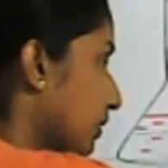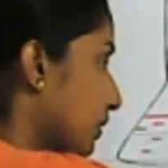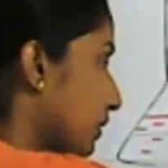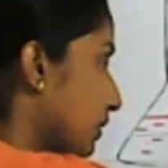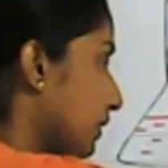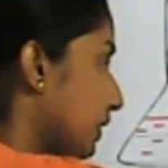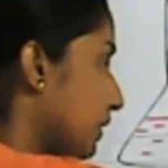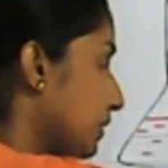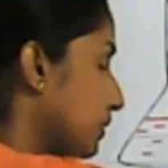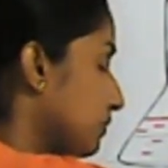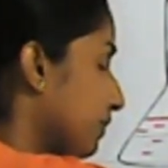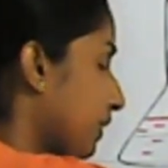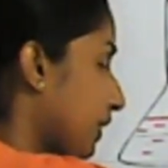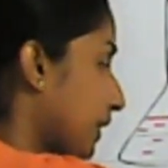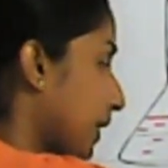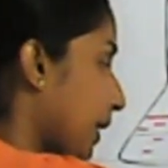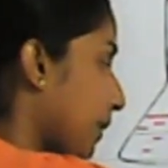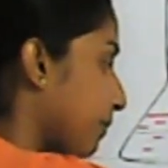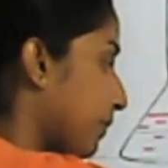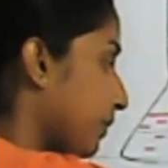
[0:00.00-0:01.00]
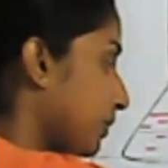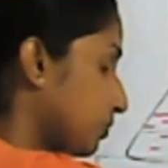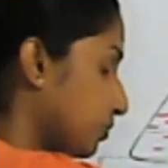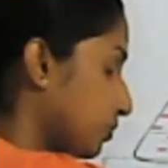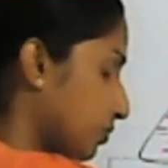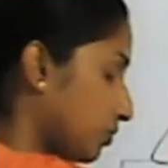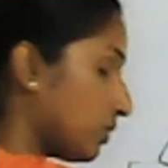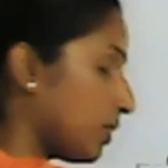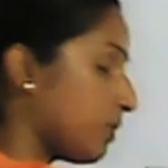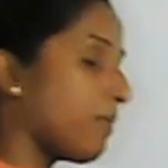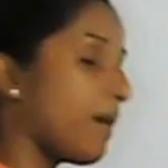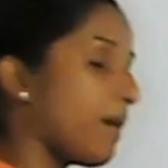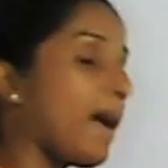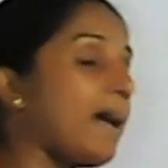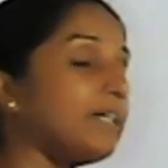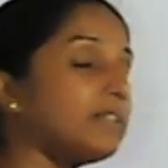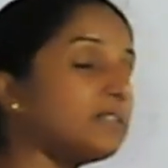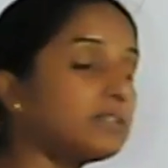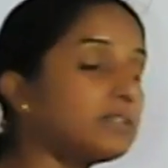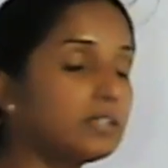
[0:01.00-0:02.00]
yes, what happens to the
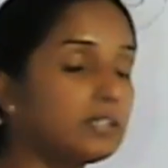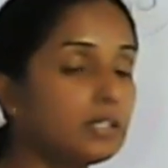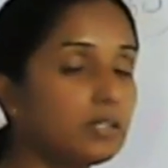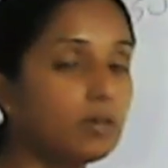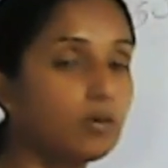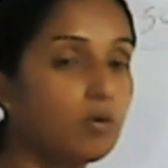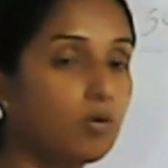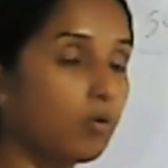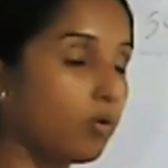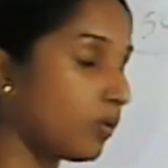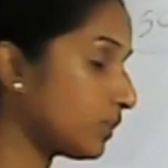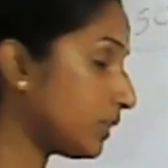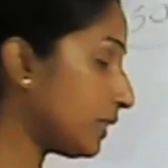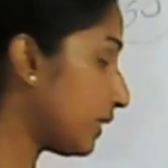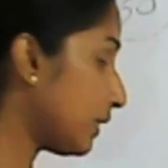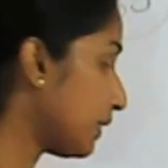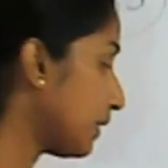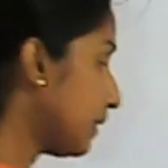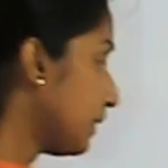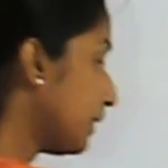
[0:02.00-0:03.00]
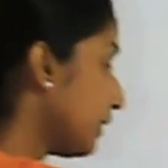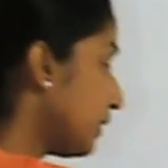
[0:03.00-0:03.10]
mass or the